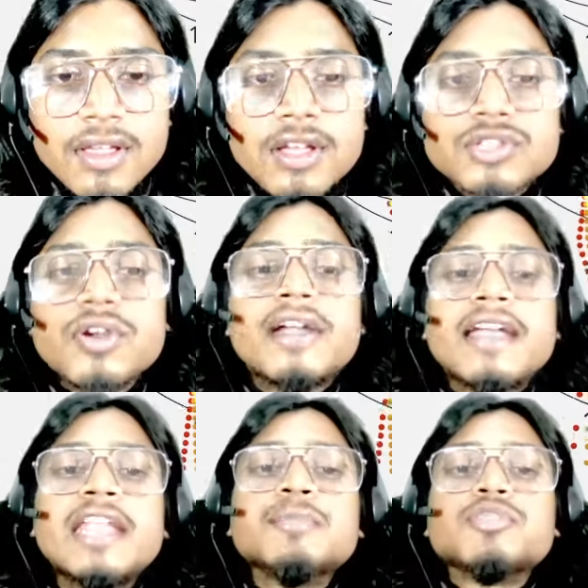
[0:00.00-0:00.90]
So at
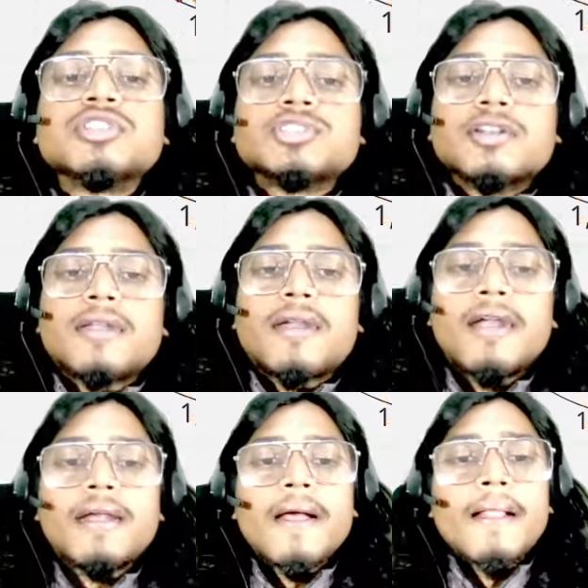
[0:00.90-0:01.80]
any position,
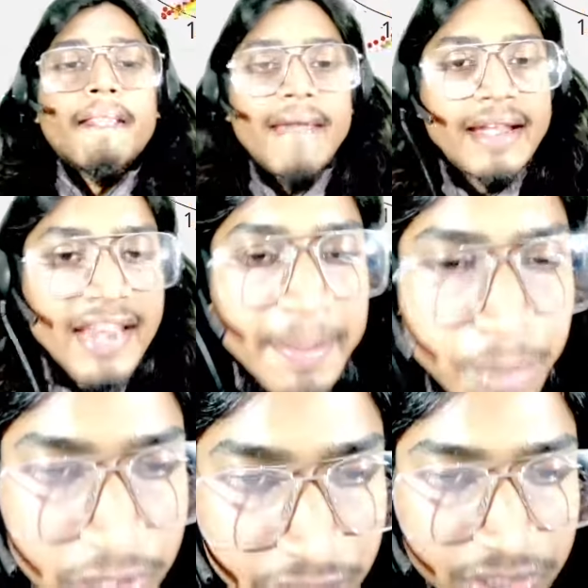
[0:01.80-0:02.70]
right, at any
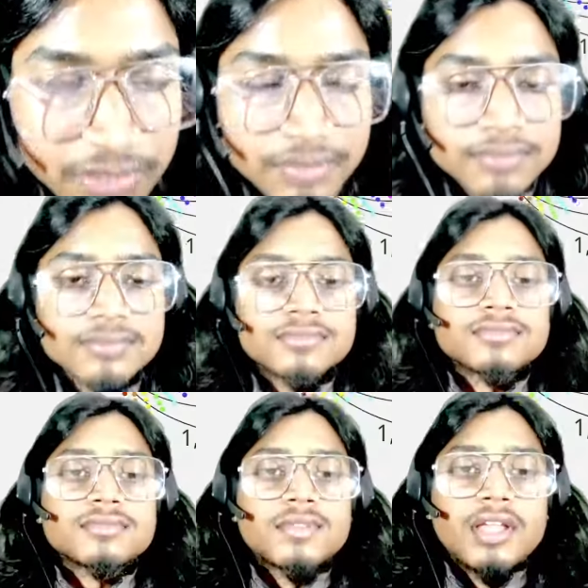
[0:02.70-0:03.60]
position,
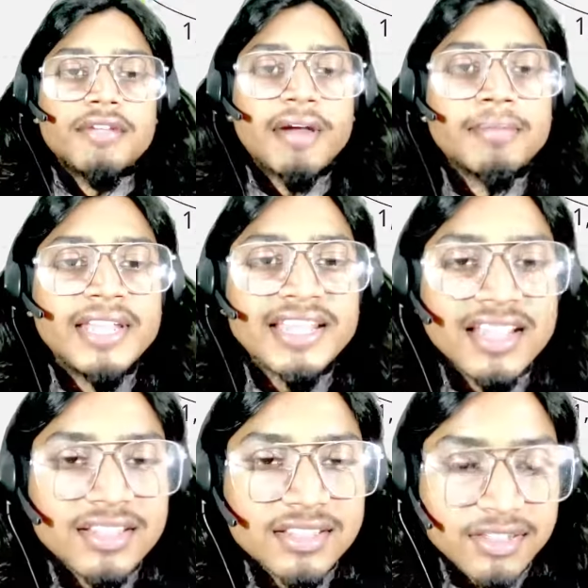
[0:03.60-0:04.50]
if I'm
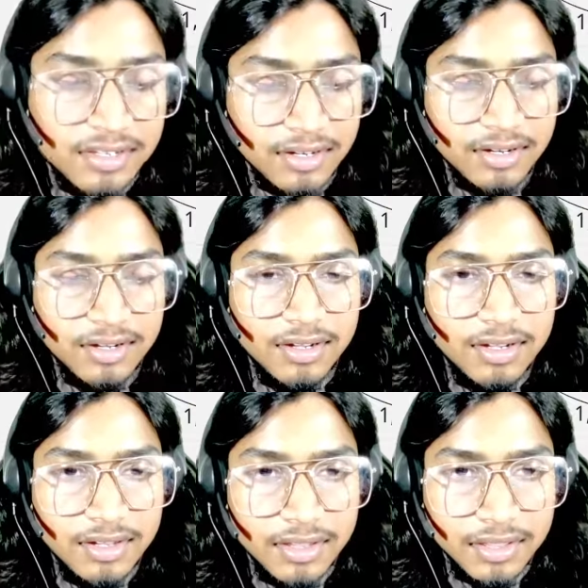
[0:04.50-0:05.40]
taking
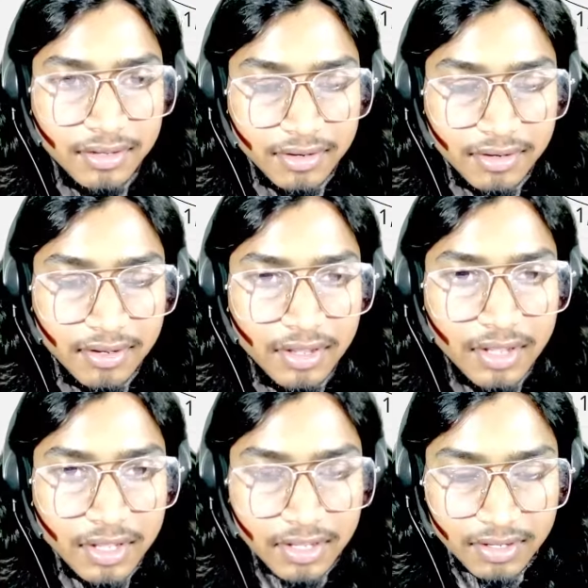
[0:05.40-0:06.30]
the
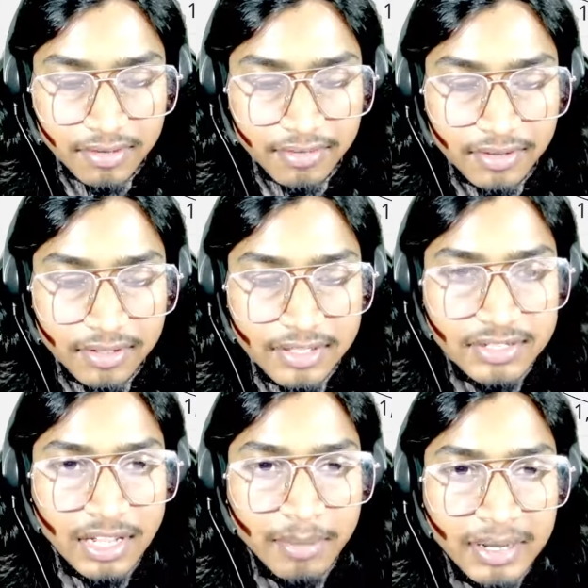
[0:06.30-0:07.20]

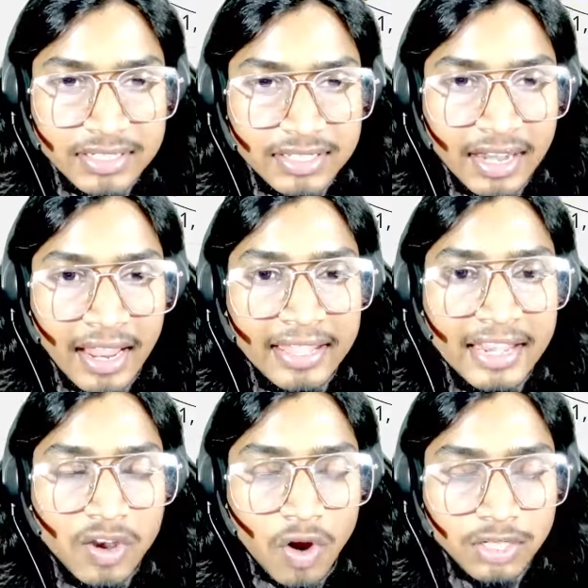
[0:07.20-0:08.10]
this element, then I
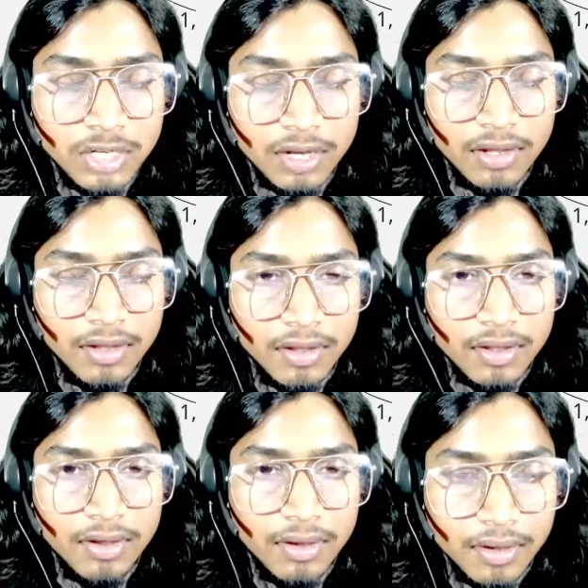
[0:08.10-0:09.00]
cannot
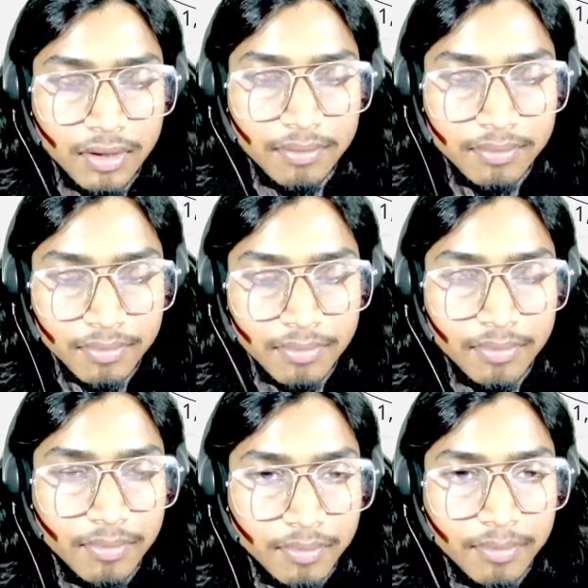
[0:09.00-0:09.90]
uh,
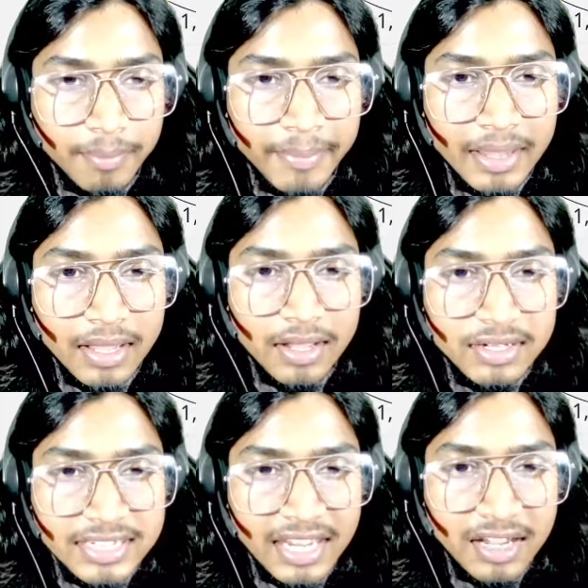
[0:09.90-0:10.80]

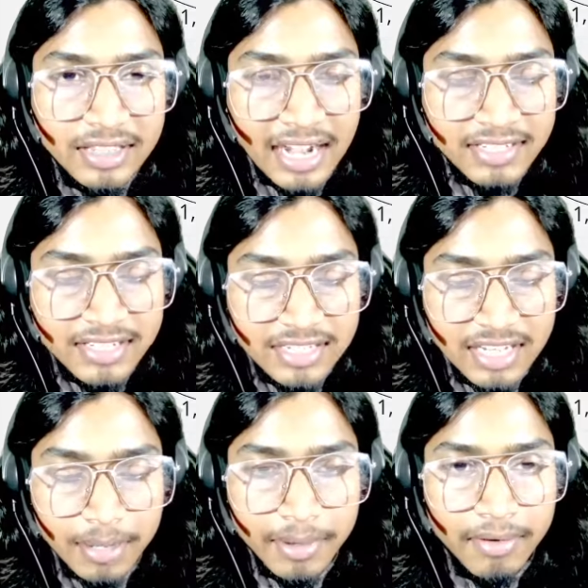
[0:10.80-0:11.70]
take the adjacent
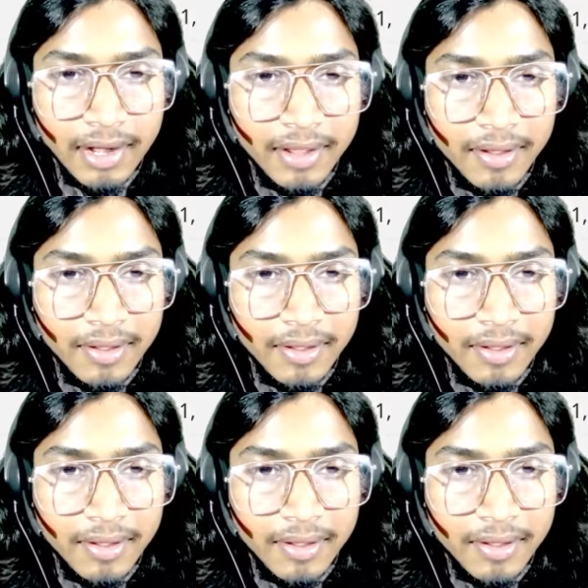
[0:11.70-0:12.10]
element, right?